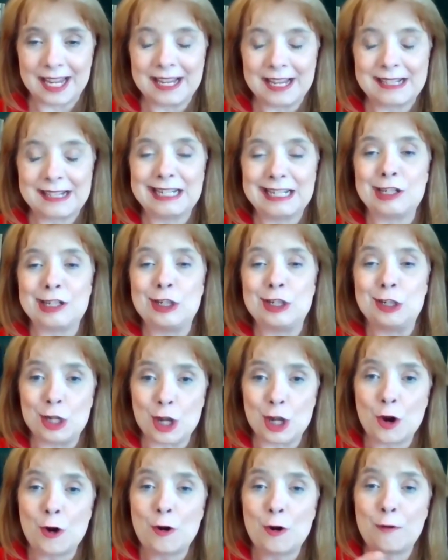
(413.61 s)
as in
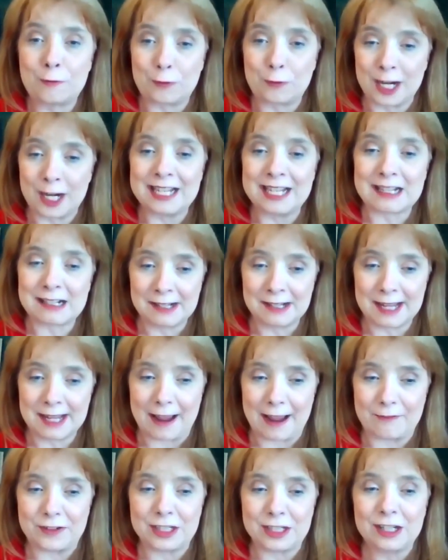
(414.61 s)
no friends
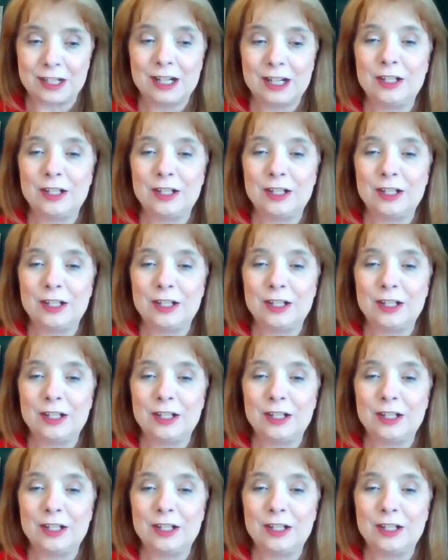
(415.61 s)
left.